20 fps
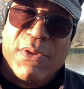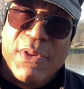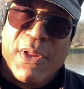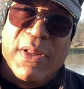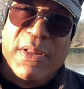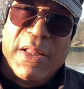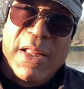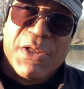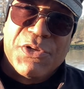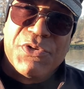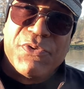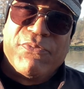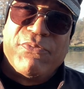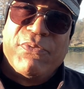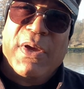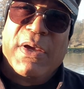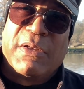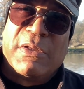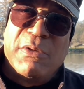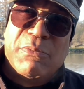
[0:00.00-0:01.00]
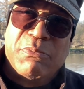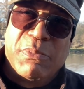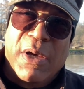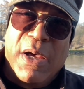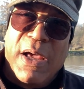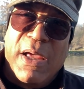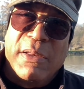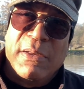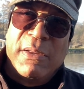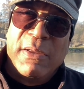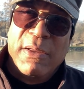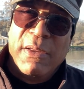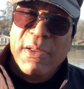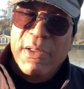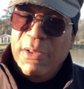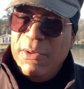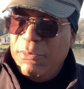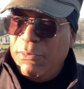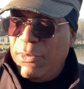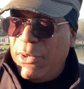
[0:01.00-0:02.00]
less affected by it.
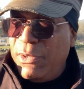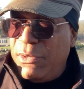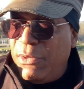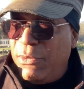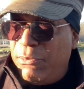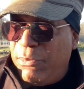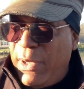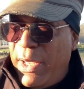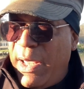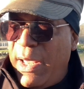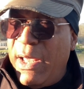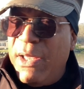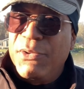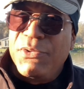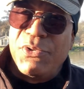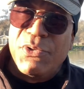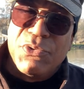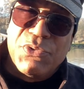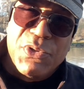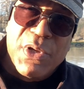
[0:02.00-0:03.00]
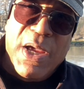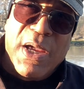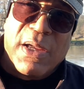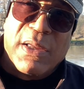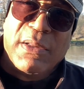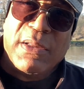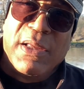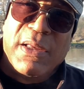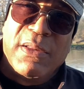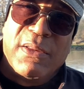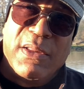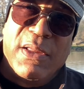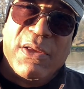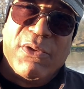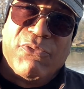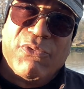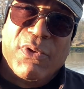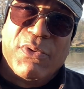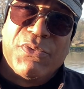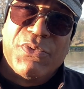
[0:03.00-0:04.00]
But your bass, your sac-a-lait,
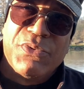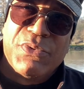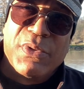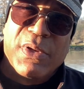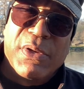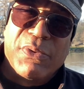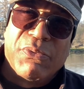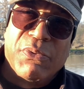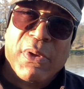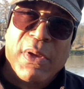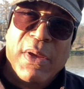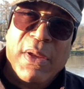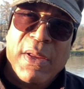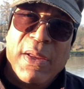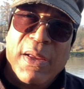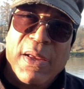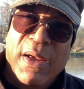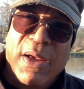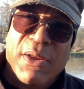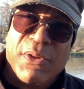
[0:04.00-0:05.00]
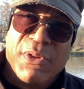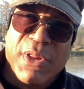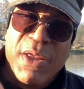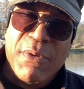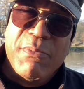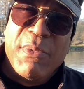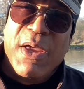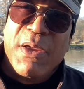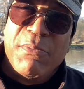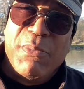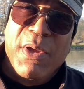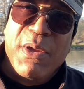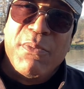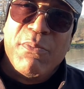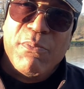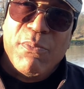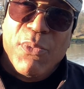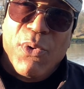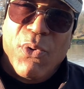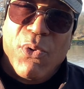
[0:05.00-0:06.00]
things such as this, they may be
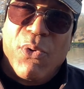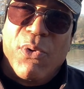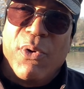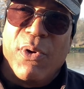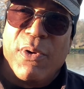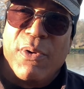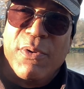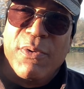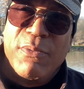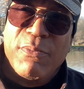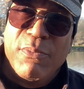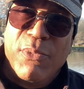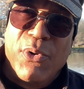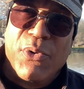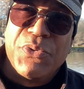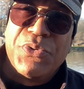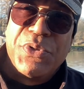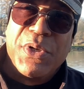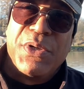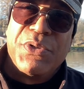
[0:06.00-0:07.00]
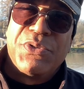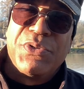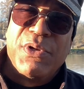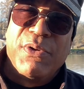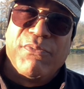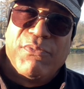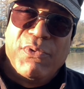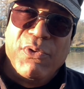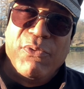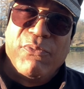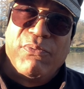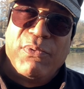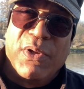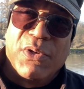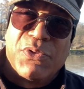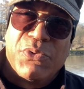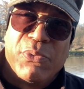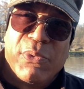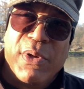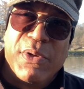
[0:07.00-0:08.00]
more sensitive to
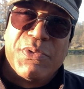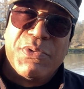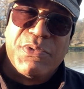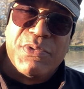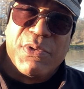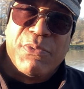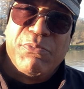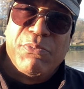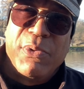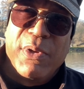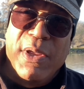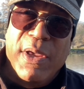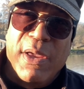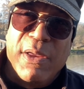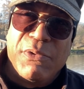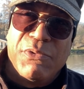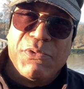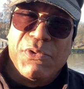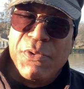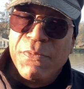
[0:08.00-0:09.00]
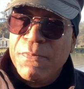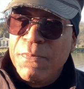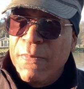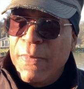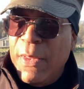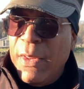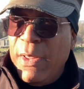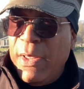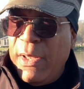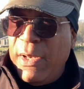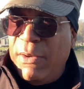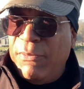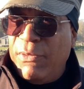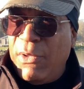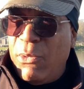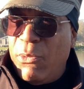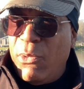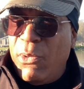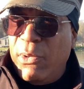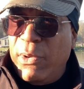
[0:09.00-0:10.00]
fluctuations in pH. And if
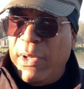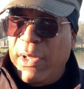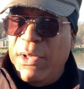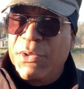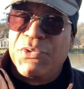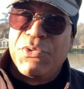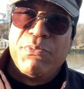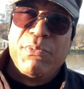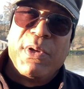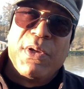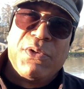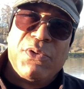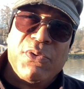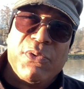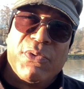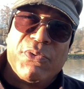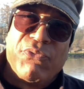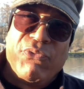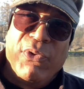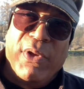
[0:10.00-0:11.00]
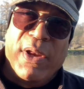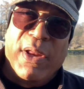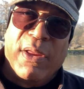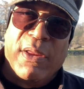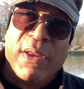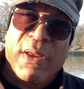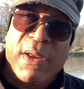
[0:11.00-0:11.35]
that water gets to be too acidic,